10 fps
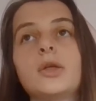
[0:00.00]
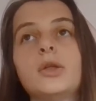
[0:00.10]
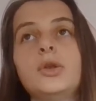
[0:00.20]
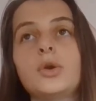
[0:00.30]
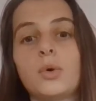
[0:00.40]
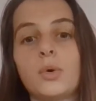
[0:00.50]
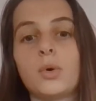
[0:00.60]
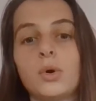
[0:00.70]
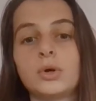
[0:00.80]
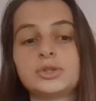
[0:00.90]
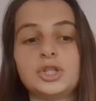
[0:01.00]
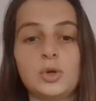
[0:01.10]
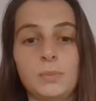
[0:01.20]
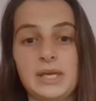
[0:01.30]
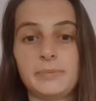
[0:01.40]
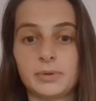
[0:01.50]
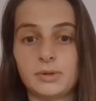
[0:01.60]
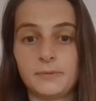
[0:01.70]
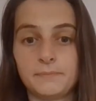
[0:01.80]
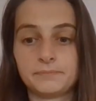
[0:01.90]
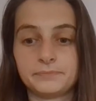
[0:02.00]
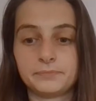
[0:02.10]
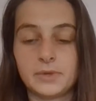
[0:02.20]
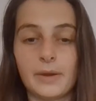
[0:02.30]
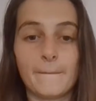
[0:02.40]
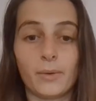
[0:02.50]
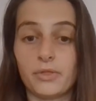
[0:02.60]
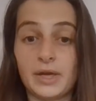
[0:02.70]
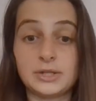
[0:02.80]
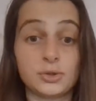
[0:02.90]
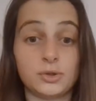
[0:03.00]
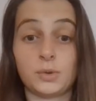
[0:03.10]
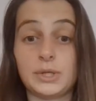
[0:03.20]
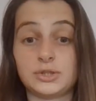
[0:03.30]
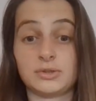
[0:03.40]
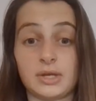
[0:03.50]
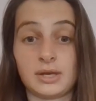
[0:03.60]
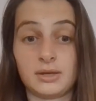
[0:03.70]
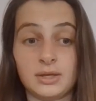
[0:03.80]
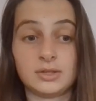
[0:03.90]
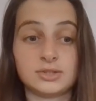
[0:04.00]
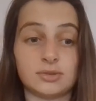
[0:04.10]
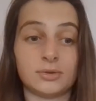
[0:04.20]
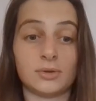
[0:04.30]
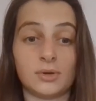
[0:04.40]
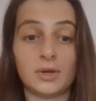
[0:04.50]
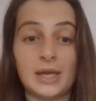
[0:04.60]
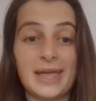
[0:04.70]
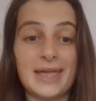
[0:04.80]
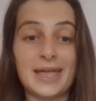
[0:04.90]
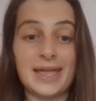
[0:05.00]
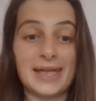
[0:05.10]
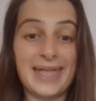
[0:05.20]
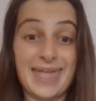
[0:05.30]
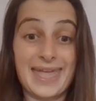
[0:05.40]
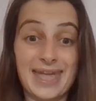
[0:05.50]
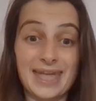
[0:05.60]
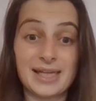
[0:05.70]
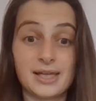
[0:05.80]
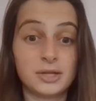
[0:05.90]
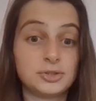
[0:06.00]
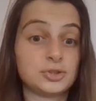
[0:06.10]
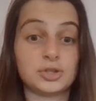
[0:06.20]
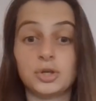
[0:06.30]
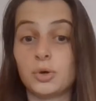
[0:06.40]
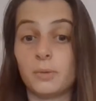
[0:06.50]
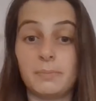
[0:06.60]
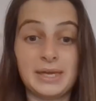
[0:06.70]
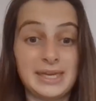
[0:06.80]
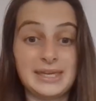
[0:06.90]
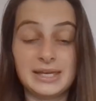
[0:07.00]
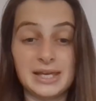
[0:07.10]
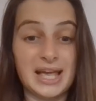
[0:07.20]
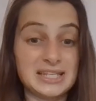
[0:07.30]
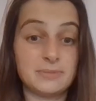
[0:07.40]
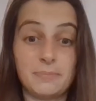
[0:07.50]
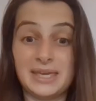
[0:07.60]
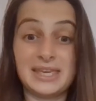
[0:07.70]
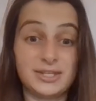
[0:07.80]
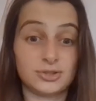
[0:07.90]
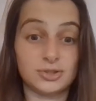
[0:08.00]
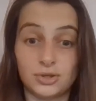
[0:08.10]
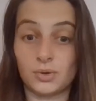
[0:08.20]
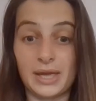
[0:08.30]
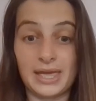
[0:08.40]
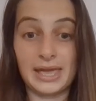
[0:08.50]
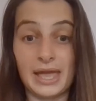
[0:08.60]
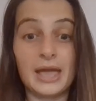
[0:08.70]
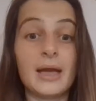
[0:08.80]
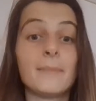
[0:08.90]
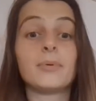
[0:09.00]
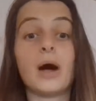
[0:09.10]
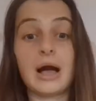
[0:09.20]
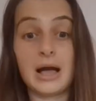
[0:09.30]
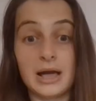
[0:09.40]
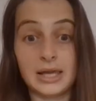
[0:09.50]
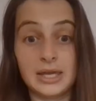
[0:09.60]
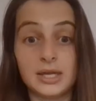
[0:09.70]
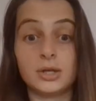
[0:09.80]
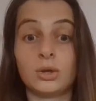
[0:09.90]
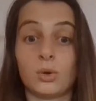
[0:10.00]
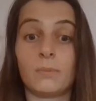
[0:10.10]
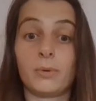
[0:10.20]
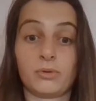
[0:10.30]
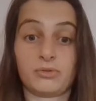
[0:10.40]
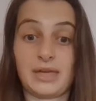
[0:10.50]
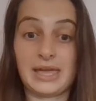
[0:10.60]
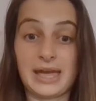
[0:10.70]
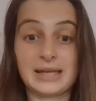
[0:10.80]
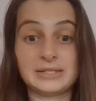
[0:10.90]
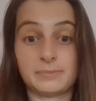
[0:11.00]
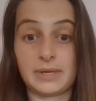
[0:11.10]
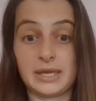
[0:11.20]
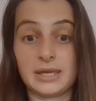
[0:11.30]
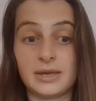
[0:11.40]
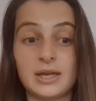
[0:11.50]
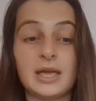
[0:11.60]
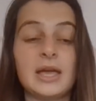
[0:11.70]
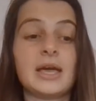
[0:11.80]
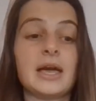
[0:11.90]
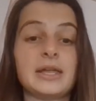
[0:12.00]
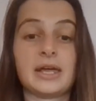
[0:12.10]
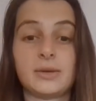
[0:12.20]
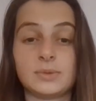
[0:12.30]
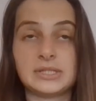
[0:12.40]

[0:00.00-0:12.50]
know two people, but they don't know each other. So A doesn't know B, and B doesn't know A, but I know both A and B. And I would